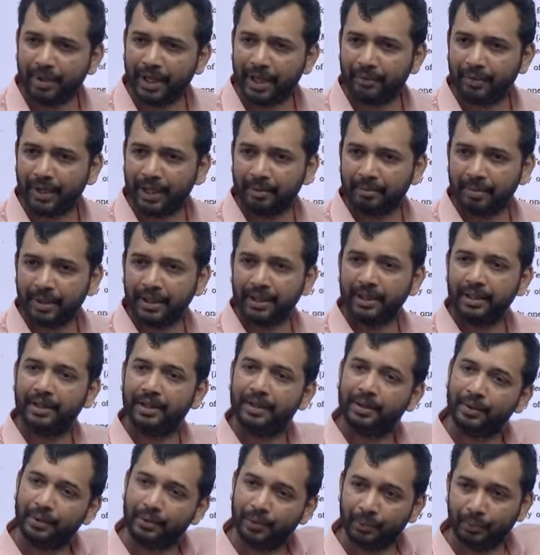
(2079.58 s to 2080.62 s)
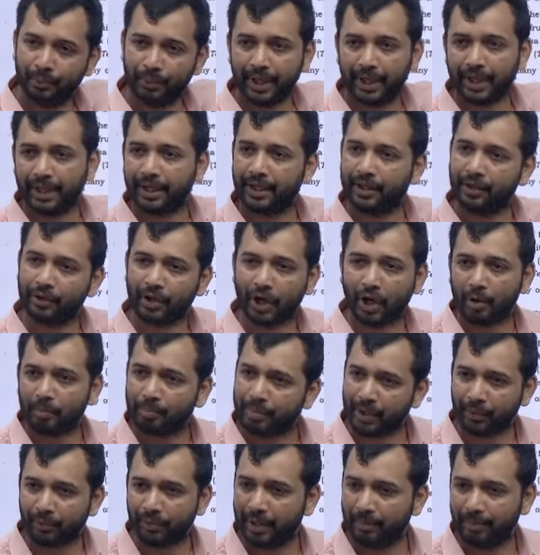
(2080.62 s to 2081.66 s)
be available, where, you know,
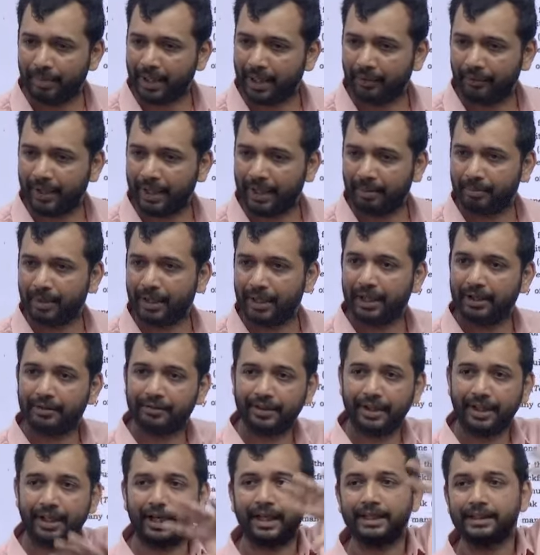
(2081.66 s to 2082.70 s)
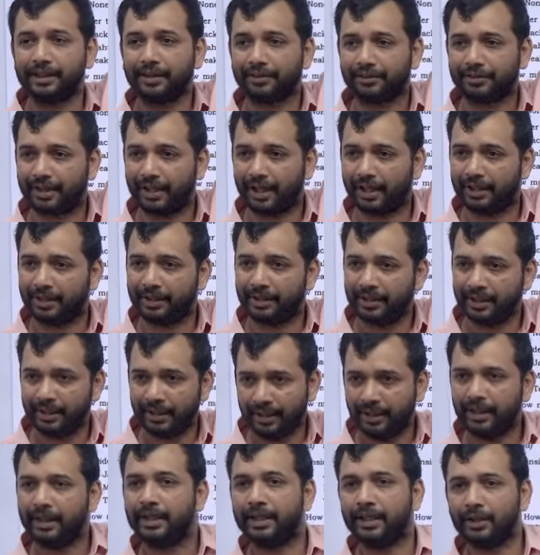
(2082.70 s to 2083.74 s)
copper will be available. Let's say Rajasthan,
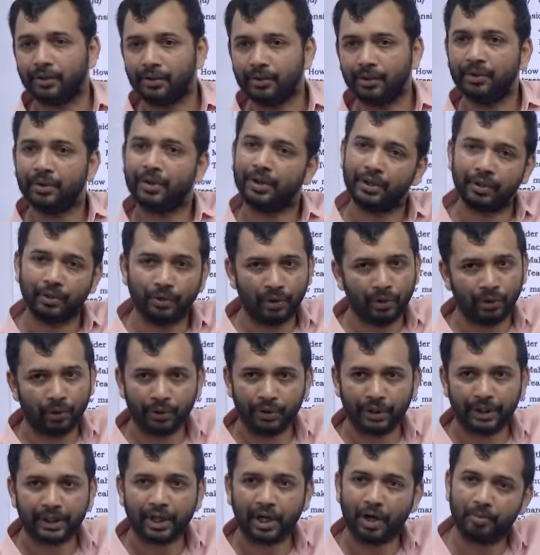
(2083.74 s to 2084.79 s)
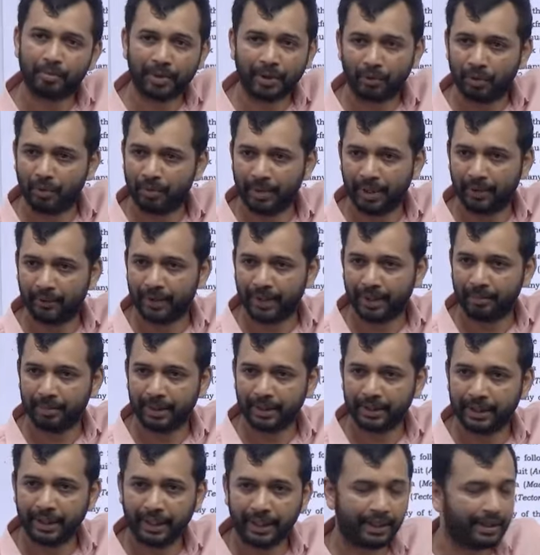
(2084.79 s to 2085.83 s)
you know, you will know that copper will be
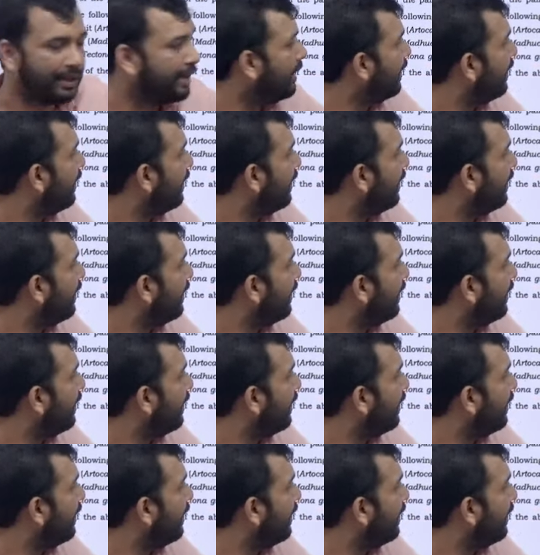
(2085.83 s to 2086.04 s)
available there.